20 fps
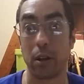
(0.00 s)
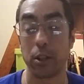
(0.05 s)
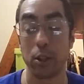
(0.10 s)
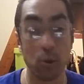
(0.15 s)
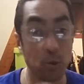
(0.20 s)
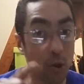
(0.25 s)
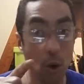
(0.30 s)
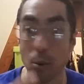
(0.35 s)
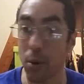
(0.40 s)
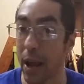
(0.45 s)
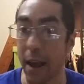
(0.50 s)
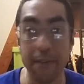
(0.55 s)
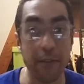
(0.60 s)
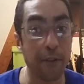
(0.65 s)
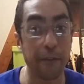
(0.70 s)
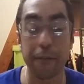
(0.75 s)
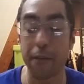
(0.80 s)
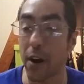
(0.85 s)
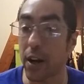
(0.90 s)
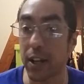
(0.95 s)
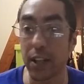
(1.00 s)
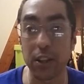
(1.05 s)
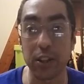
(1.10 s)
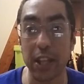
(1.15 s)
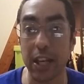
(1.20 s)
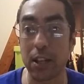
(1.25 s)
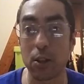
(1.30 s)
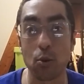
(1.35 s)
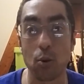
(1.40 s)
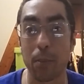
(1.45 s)
You don't have a fucking
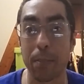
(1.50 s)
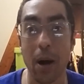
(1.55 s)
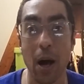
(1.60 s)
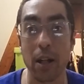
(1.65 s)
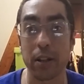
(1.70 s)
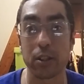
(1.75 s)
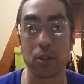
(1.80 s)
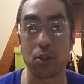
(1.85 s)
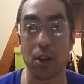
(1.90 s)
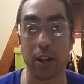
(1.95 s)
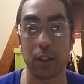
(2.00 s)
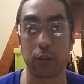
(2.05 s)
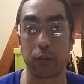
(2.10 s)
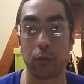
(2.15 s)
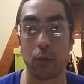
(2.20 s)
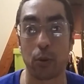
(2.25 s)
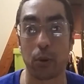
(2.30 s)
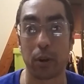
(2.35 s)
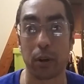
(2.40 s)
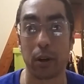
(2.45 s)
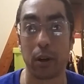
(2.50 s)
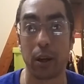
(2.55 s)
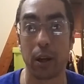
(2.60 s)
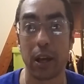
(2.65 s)
thing to apologize for.